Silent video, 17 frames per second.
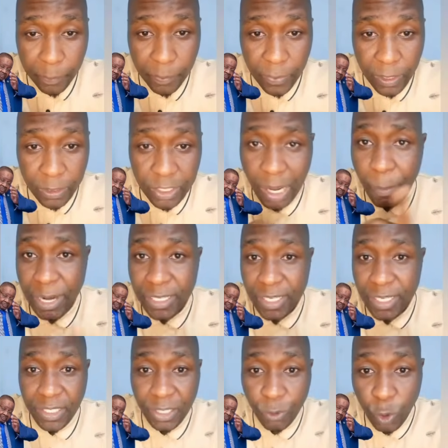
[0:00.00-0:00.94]
Someone
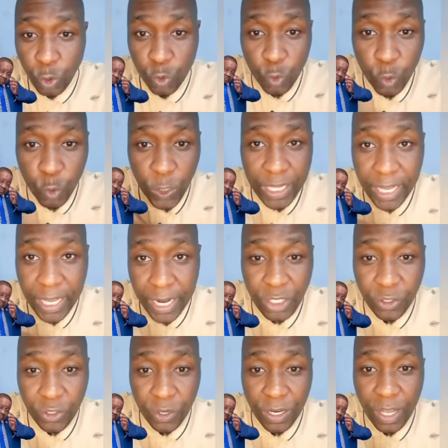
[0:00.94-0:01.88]
just say want to win the
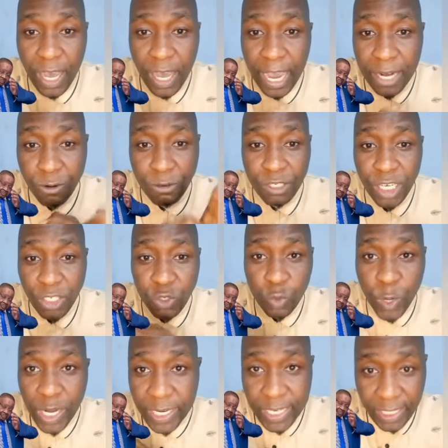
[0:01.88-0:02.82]
election and will just
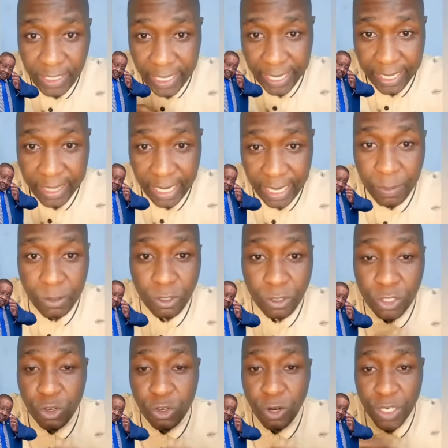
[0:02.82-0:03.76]
win just like that
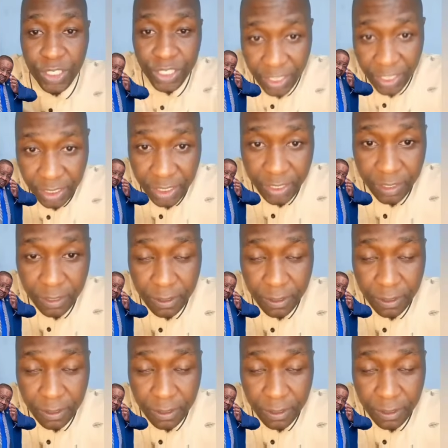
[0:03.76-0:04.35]
because God said it.